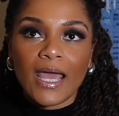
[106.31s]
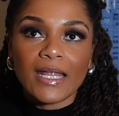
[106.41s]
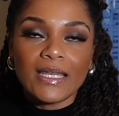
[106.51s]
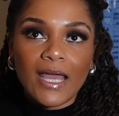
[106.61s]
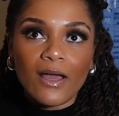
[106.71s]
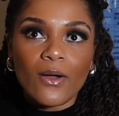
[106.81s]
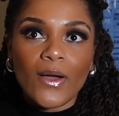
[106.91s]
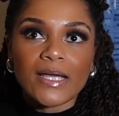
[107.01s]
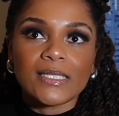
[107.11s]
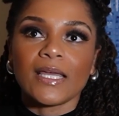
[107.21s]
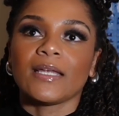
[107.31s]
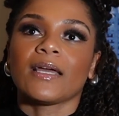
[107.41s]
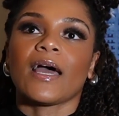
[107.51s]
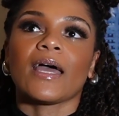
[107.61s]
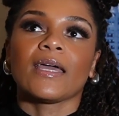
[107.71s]
And now, as
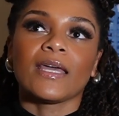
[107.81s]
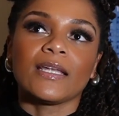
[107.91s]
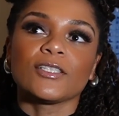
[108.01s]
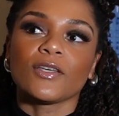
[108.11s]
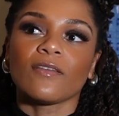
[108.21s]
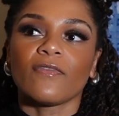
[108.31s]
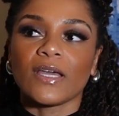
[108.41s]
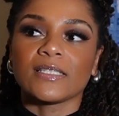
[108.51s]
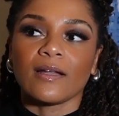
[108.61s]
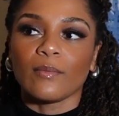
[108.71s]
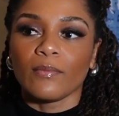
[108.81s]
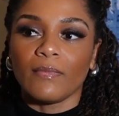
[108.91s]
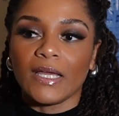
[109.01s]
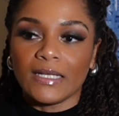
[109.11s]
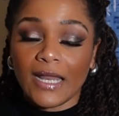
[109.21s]
I, I get into the phase that I'm
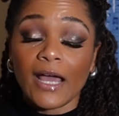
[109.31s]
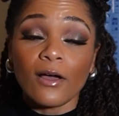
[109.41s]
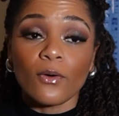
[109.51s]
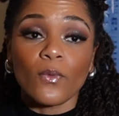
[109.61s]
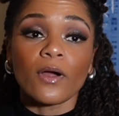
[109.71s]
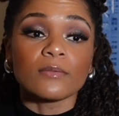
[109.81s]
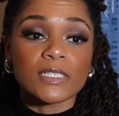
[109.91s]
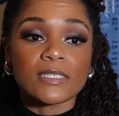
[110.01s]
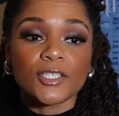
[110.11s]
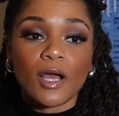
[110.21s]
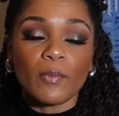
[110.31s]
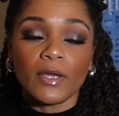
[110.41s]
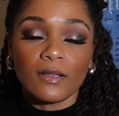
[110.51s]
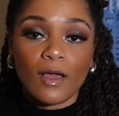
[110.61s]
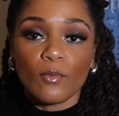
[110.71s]
in now, where I'm just shopping
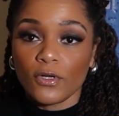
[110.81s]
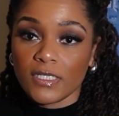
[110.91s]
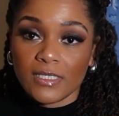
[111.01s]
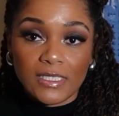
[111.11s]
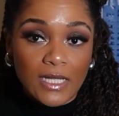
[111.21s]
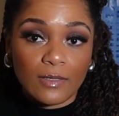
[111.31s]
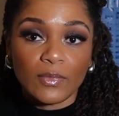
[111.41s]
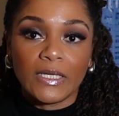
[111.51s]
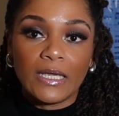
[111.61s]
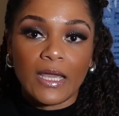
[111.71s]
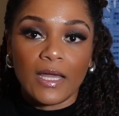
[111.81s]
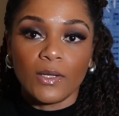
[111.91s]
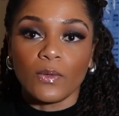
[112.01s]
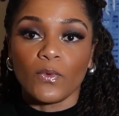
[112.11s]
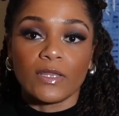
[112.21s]
a lot more sustainably
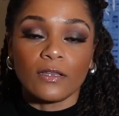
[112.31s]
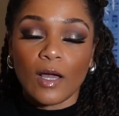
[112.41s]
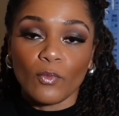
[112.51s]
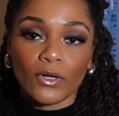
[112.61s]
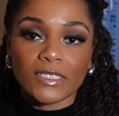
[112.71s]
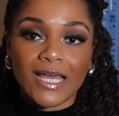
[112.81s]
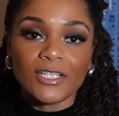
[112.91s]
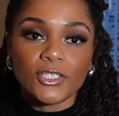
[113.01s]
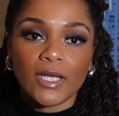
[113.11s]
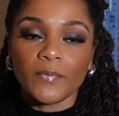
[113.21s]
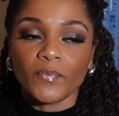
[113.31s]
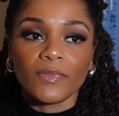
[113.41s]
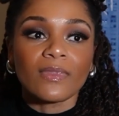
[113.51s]
and with a lot more intention,